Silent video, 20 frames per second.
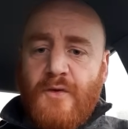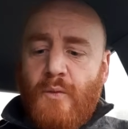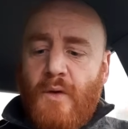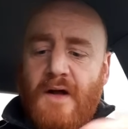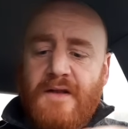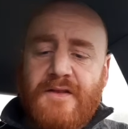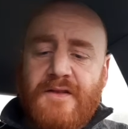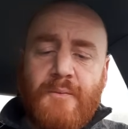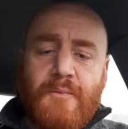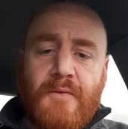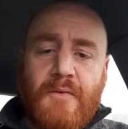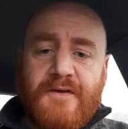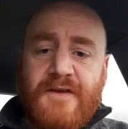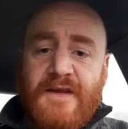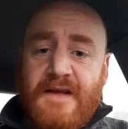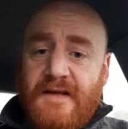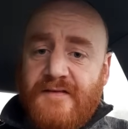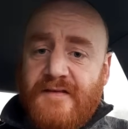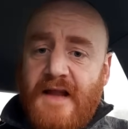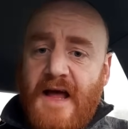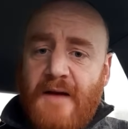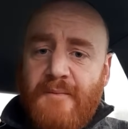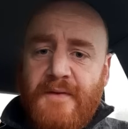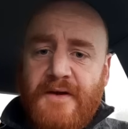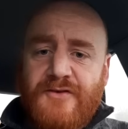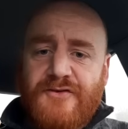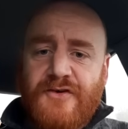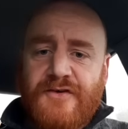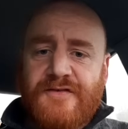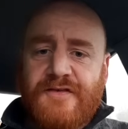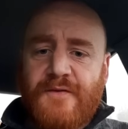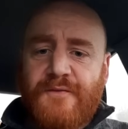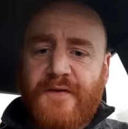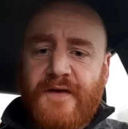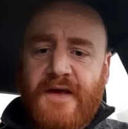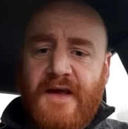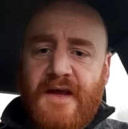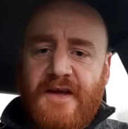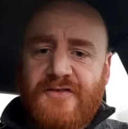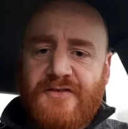Do you want the Islamic
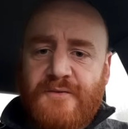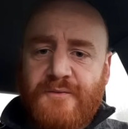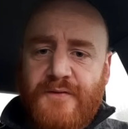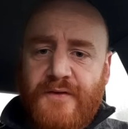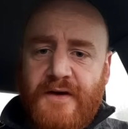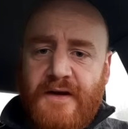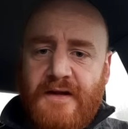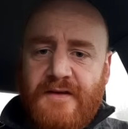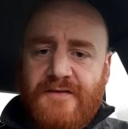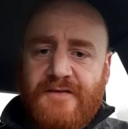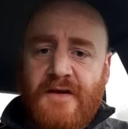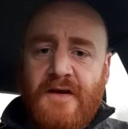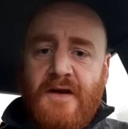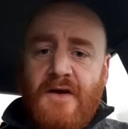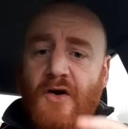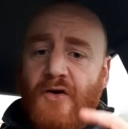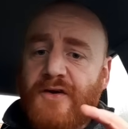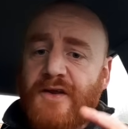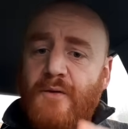justification for this?